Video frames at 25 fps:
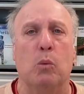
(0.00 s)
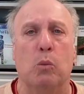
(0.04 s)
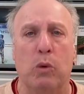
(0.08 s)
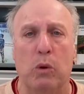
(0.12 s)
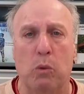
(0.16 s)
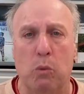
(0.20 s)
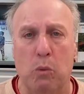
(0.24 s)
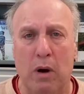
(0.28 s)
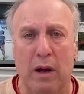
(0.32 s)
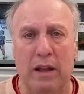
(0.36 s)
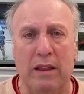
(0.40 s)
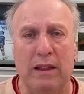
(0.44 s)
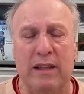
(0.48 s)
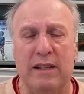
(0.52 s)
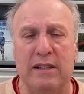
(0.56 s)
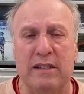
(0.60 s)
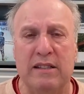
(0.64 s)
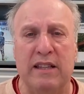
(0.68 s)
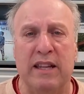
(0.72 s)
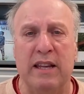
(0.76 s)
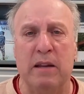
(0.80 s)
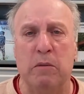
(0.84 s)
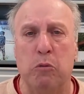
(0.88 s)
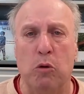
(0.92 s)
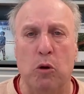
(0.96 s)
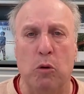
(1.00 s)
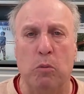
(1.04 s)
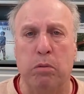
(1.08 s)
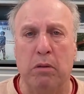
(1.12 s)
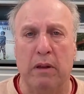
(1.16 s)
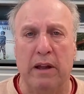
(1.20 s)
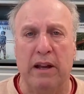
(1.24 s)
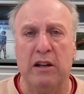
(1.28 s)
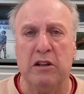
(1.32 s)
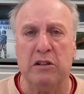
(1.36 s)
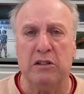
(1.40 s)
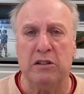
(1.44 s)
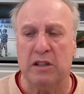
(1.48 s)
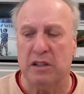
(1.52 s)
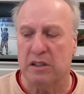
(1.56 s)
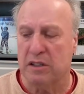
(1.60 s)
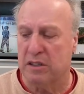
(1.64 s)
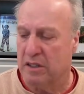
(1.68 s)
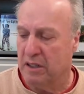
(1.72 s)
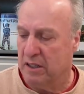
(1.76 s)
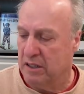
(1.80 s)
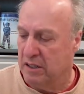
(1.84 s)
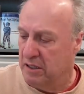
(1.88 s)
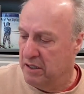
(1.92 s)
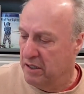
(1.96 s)
We want these T-ball players to
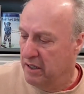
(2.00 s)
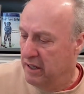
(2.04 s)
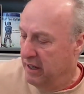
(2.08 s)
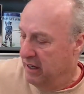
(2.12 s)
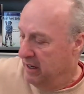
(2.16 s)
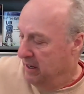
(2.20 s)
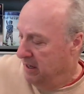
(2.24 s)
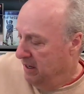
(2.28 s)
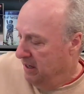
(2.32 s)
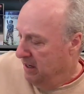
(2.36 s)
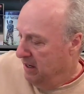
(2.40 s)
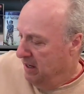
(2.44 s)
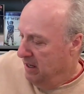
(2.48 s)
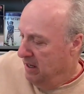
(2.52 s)
succeed.